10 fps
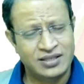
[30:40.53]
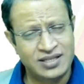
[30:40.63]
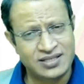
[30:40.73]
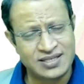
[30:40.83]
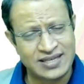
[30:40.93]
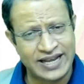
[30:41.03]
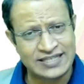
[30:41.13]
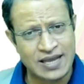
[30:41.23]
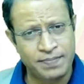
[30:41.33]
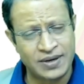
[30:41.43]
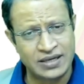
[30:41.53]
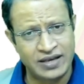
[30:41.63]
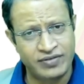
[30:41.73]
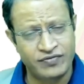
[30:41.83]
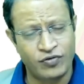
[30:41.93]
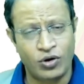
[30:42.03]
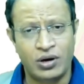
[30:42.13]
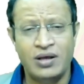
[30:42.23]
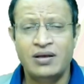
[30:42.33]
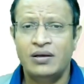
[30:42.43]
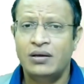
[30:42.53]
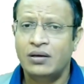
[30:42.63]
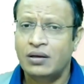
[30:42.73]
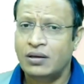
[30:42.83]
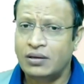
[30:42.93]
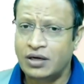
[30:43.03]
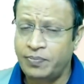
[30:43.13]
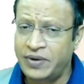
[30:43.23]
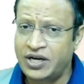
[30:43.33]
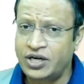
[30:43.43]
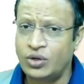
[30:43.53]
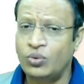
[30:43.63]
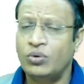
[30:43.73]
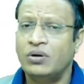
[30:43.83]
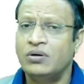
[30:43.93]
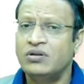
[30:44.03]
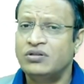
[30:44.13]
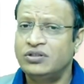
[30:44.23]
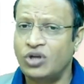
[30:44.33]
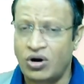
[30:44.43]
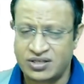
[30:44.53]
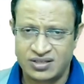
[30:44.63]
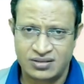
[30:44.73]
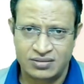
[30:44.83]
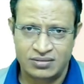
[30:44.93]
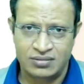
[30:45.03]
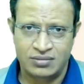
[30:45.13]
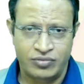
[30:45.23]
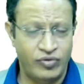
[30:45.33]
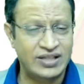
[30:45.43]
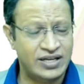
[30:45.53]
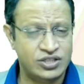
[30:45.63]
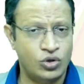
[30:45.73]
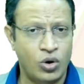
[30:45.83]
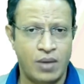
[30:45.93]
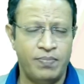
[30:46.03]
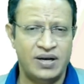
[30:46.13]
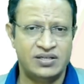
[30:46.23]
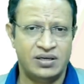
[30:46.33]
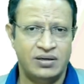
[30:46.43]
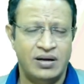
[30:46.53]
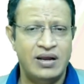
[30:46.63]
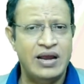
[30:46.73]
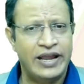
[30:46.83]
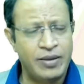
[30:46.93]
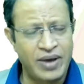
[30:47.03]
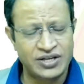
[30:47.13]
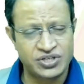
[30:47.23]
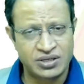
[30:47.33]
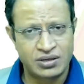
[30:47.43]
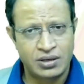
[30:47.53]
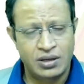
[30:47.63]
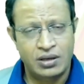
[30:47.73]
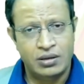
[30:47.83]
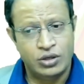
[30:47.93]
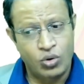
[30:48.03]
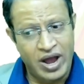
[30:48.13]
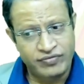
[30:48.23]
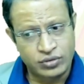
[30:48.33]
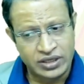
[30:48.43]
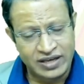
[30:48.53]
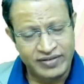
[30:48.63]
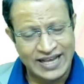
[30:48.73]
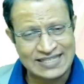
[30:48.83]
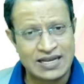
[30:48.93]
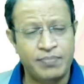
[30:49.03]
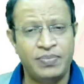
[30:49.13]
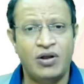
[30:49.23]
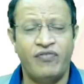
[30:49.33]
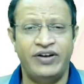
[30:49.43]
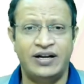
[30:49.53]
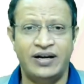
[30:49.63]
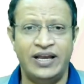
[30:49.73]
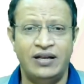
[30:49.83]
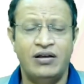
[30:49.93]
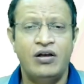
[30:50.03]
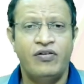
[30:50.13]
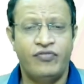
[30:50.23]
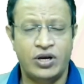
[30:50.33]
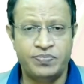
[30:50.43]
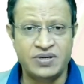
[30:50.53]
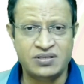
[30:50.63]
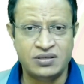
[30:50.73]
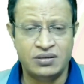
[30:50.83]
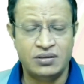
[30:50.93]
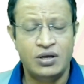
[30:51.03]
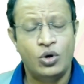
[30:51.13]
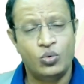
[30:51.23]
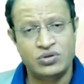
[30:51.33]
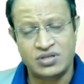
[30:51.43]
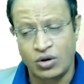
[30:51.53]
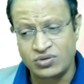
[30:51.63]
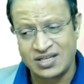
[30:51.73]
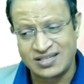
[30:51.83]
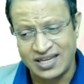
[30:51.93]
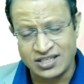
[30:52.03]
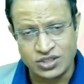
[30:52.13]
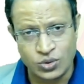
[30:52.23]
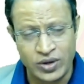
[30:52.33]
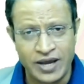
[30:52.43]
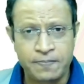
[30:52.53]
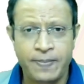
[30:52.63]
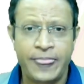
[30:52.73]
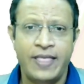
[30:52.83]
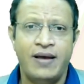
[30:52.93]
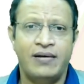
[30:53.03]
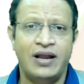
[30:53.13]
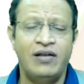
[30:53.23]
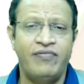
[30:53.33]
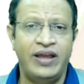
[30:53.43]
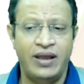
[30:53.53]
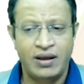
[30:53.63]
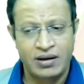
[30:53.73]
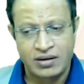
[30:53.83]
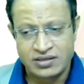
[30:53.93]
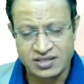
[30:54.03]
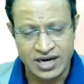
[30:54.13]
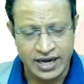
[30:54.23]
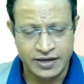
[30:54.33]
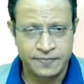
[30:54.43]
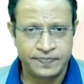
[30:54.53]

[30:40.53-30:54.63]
This is an example given for repetitive thoughts when there is no compulsion. Imagine you have to give an example of a train for a person whose house is next to a railway track.